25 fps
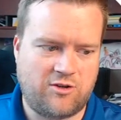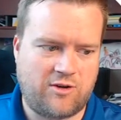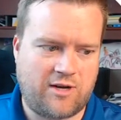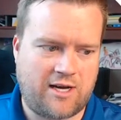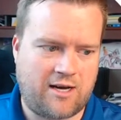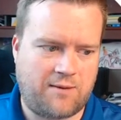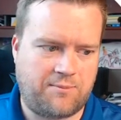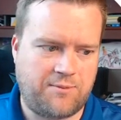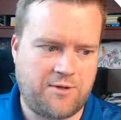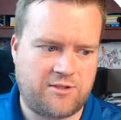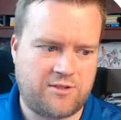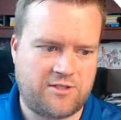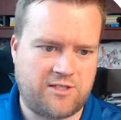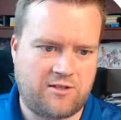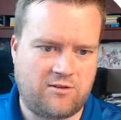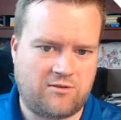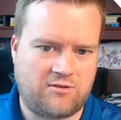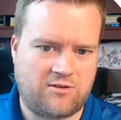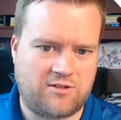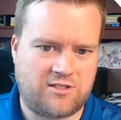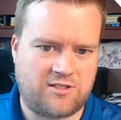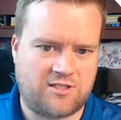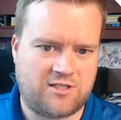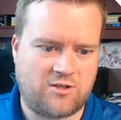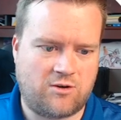app using
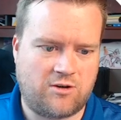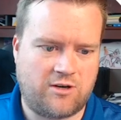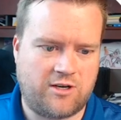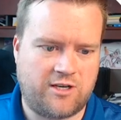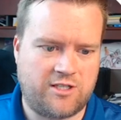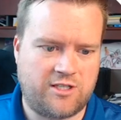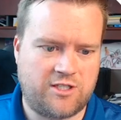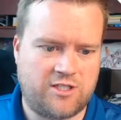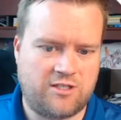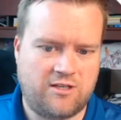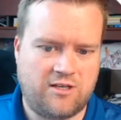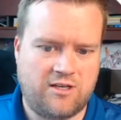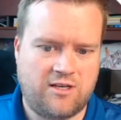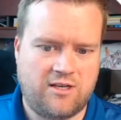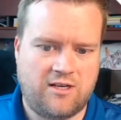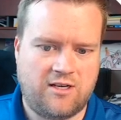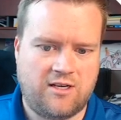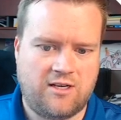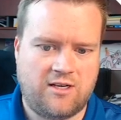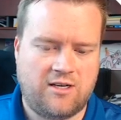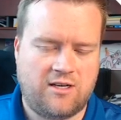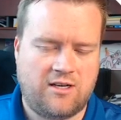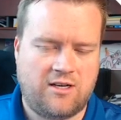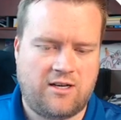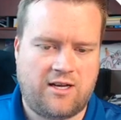local storage.
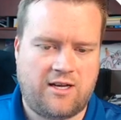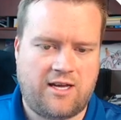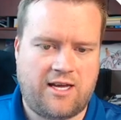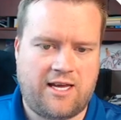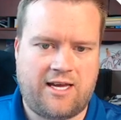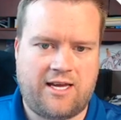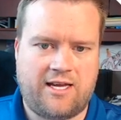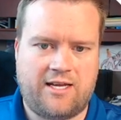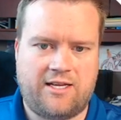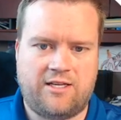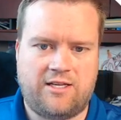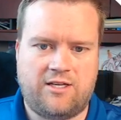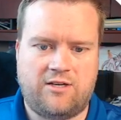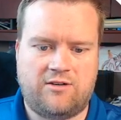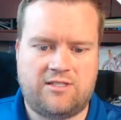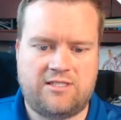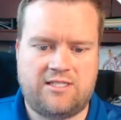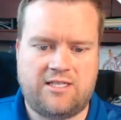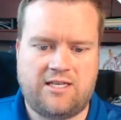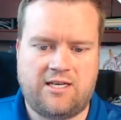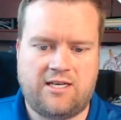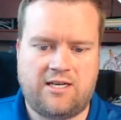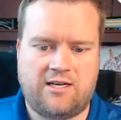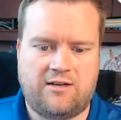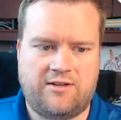And you can
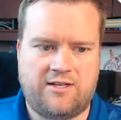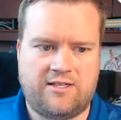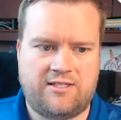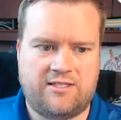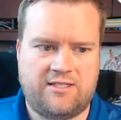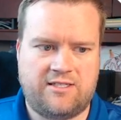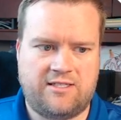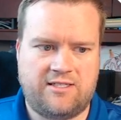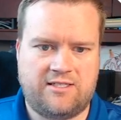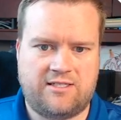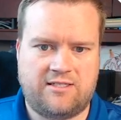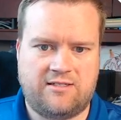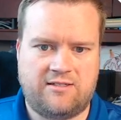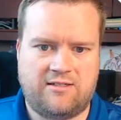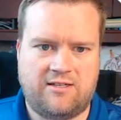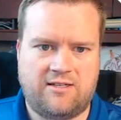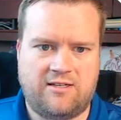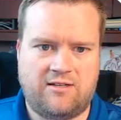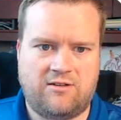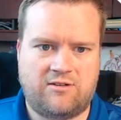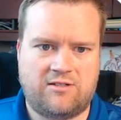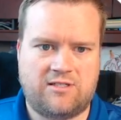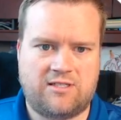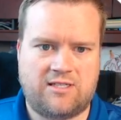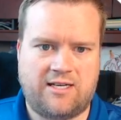see here, this is, it
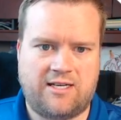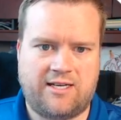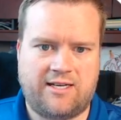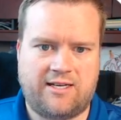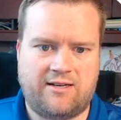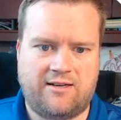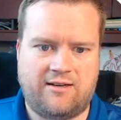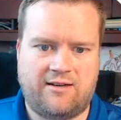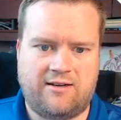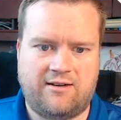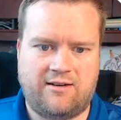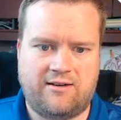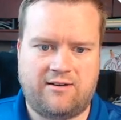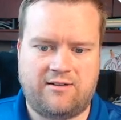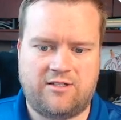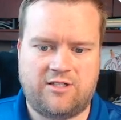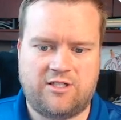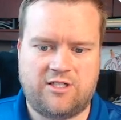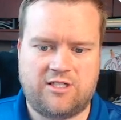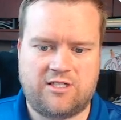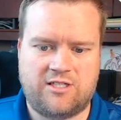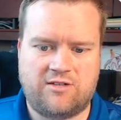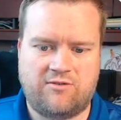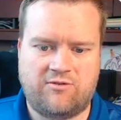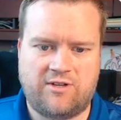looks like
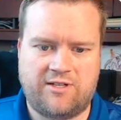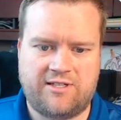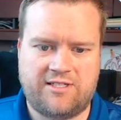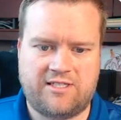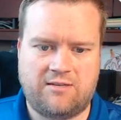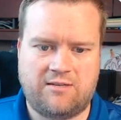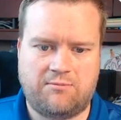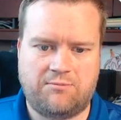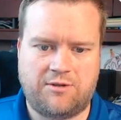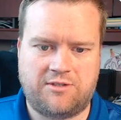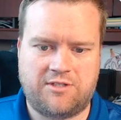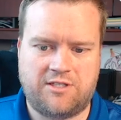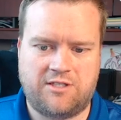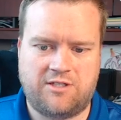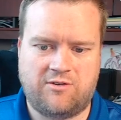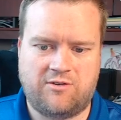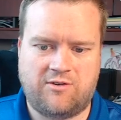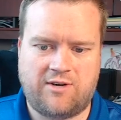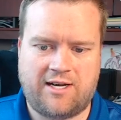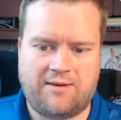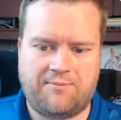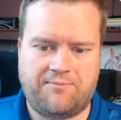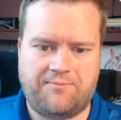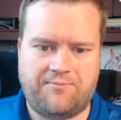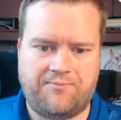just a really simple to-do
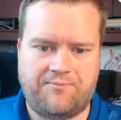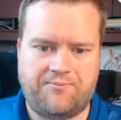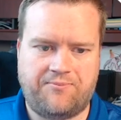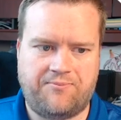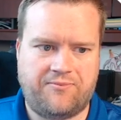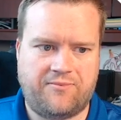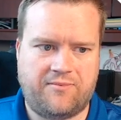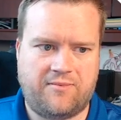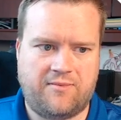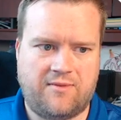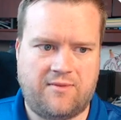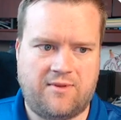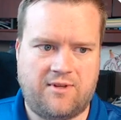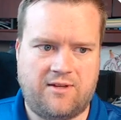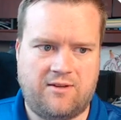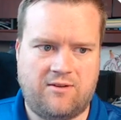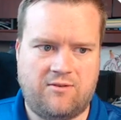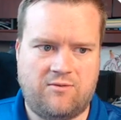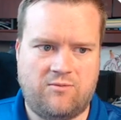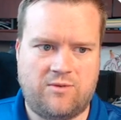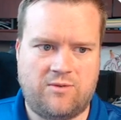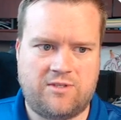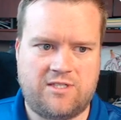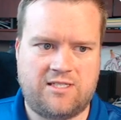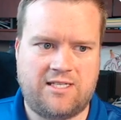app,
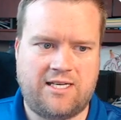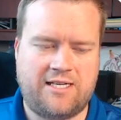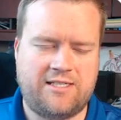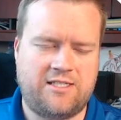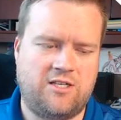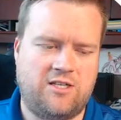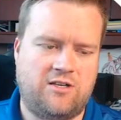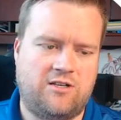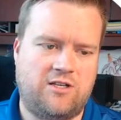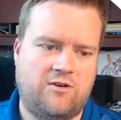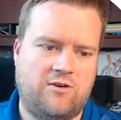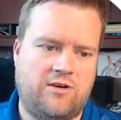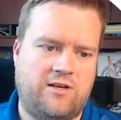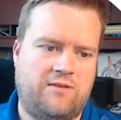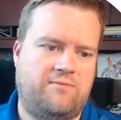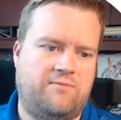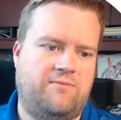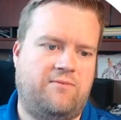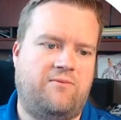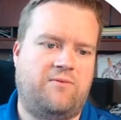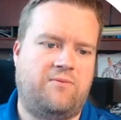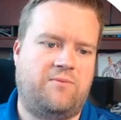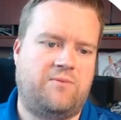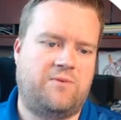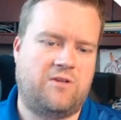which is nice. You could do it,
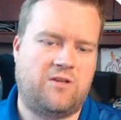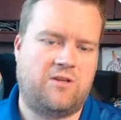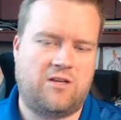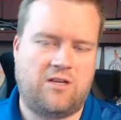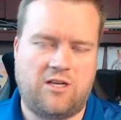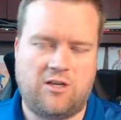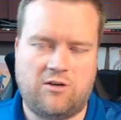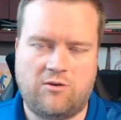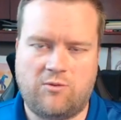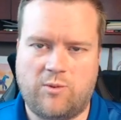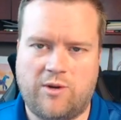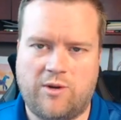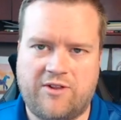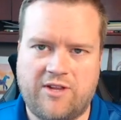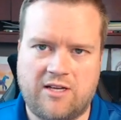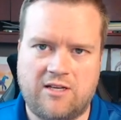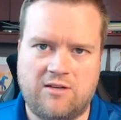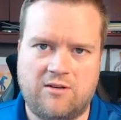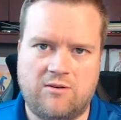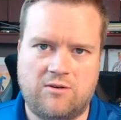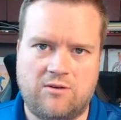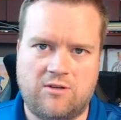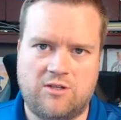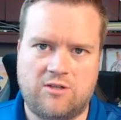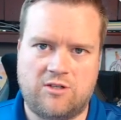you know,
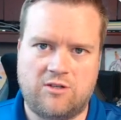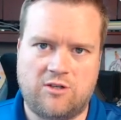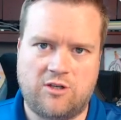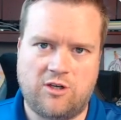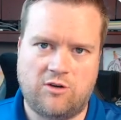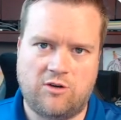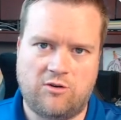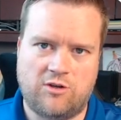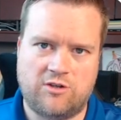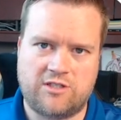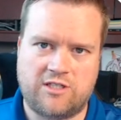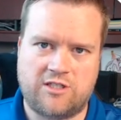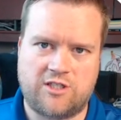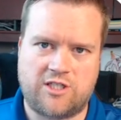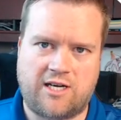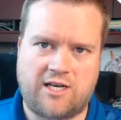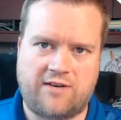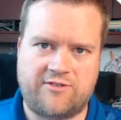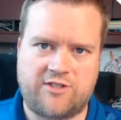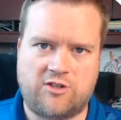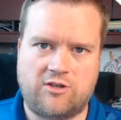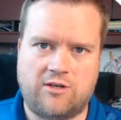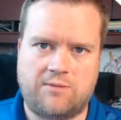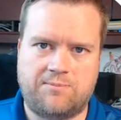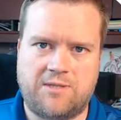within, you know, using
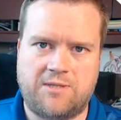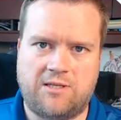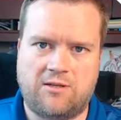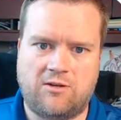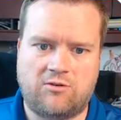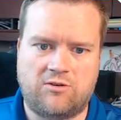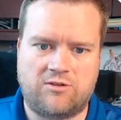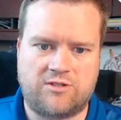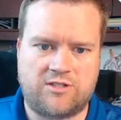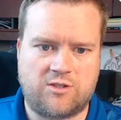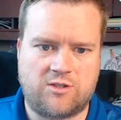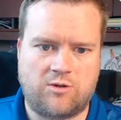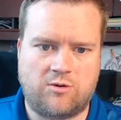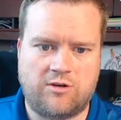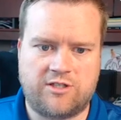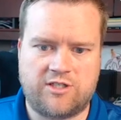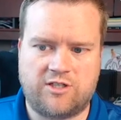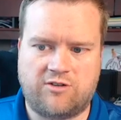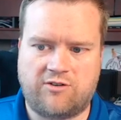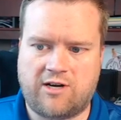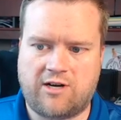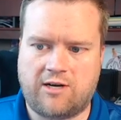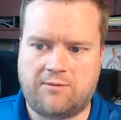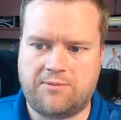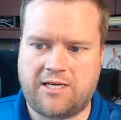JavaScript and local storage
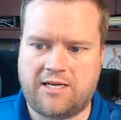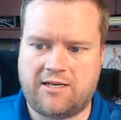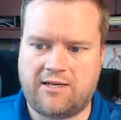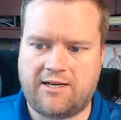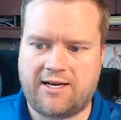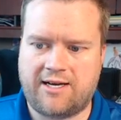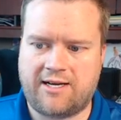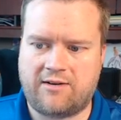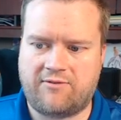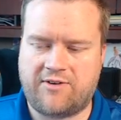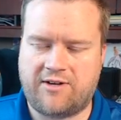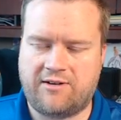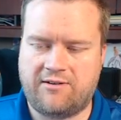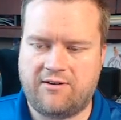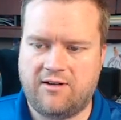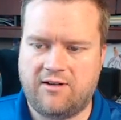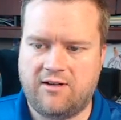and grab data out of it.